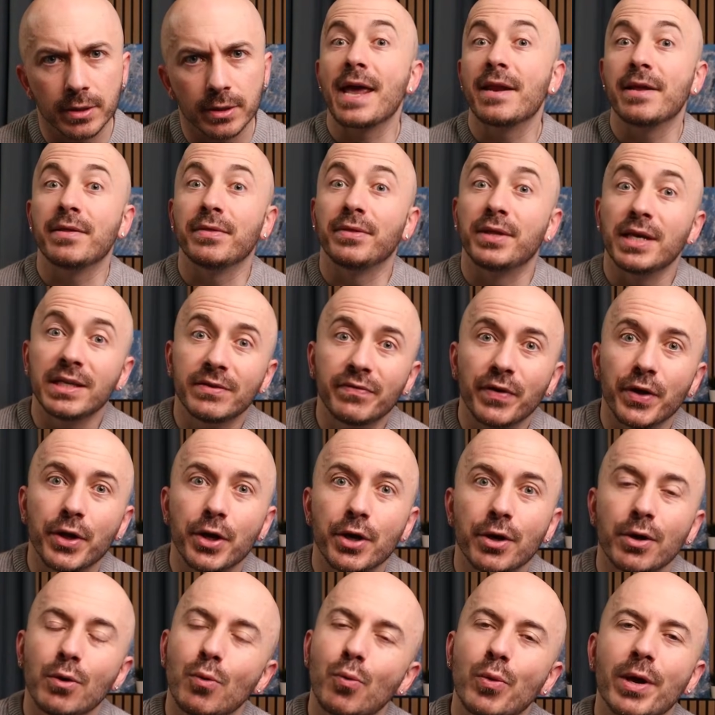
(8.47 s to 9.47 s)
And in this
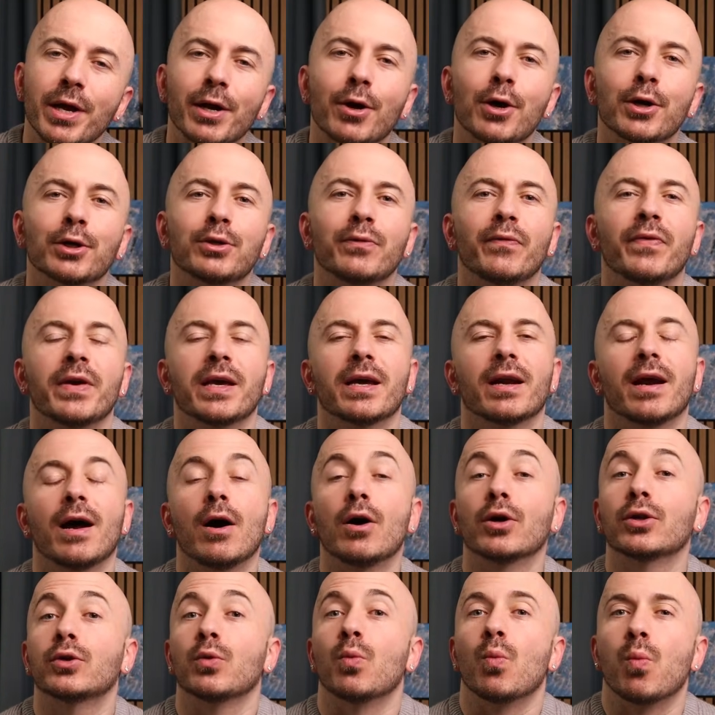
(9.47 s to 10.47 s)
video, we are going to figure
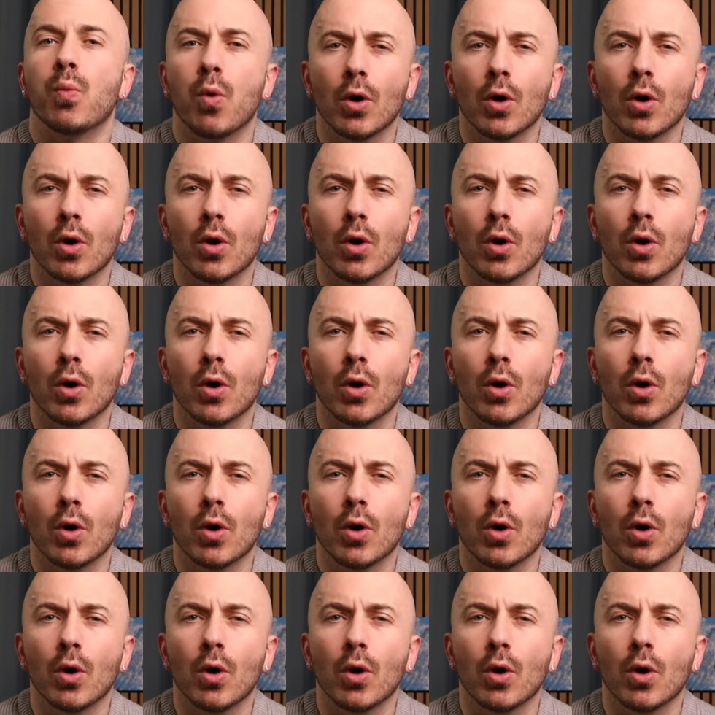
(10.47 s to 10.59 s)
out